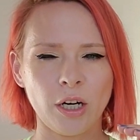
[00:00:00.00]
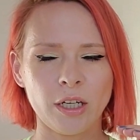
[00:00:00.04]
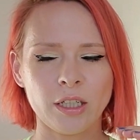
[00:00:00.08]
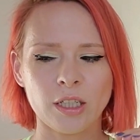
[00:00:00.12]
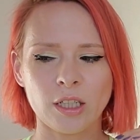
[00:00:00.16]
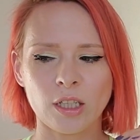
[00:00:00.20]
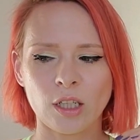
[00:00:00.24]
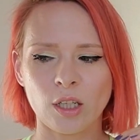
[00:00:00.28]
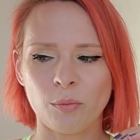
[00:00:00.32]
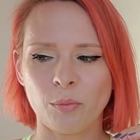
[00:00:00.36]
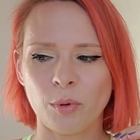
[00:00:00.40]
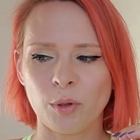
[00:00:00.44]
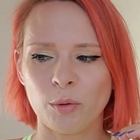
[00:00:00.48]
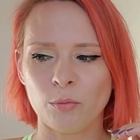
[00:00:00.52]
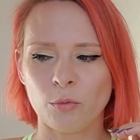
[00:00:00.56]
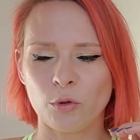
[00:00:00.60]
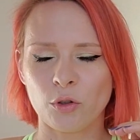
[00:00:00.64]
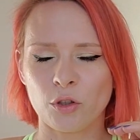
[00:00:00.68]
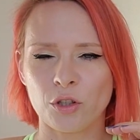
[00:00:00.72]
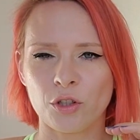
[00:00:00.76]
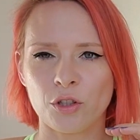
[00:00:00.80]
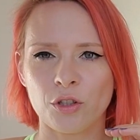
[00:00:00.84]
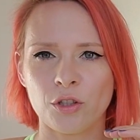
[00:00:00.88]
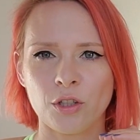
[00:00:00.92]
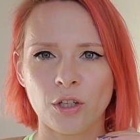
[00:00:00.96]
and a little bit more
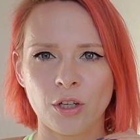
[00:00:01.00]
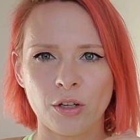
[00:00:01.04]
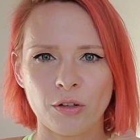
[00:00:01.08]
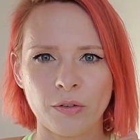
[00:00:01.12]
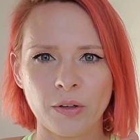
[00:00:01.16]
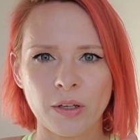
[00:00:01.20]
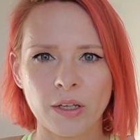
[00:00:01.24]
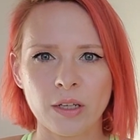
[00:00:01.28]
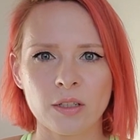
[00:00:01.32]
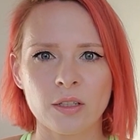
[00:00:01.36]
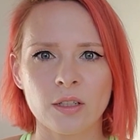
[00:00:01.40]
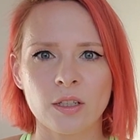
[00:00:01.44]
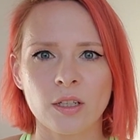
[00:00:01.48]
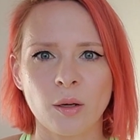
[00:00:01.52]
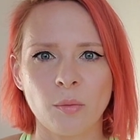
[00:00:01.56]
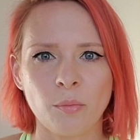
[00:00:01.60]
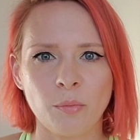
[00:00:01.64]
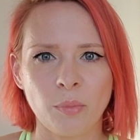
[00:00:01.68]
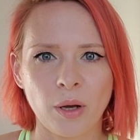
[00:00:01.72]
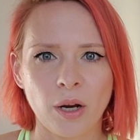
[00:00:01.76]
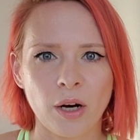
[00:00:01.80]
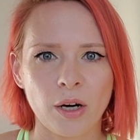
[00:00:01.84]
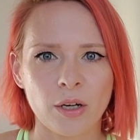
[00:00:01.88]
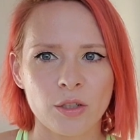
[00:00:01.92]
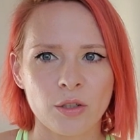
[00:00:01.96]
serious
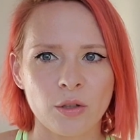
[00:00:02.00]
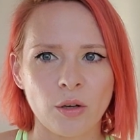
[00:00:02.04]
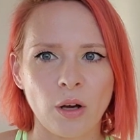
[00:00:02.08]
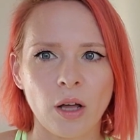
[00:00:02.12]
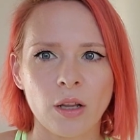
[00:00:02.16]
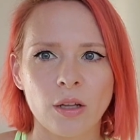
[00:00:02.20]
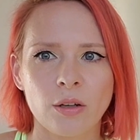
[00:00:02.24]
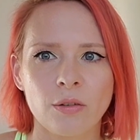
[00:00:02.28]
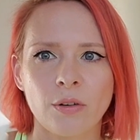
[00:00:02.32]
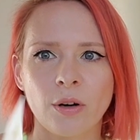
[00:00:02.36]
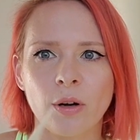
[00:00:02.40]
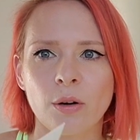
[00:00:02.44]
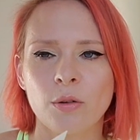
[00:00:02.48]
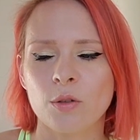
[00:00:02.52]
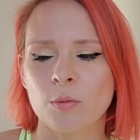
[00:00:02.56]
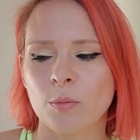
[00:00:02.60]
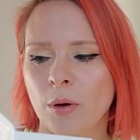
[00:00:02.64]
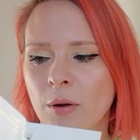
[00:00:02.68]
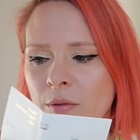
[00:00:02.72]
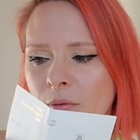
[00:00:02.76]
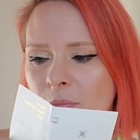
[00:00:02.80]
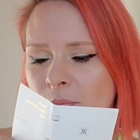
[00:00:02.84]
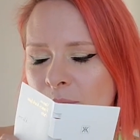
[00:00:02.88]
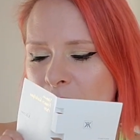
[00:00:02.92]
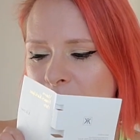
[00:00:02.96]
compared to A La Rose by